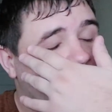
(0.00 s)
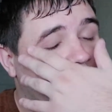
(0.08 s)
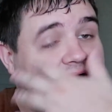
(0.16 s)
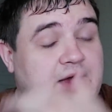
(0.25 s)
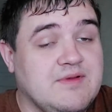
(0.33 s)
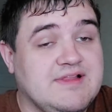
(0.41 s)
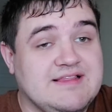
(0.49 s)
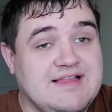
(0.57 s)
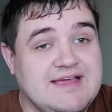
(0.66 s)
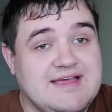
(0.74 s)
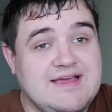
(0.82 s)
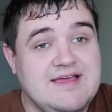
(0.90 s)

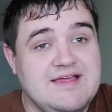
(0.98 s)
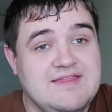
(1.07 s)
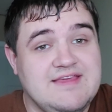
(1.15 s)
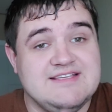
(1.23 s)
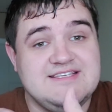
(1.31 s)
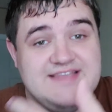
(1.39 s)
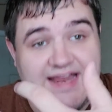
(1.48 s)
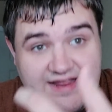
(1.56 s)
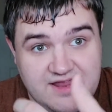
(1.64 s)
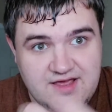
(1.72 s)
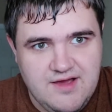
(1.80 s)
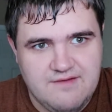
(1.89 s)

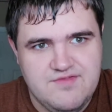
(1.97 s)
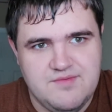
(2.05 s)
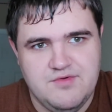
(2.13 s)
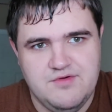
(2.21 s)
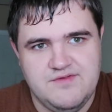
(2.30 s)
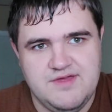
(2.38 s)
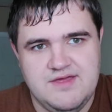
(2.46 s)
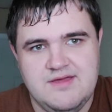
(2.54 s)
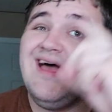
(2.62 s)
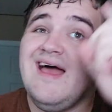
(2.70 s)
aesthetic of the movie.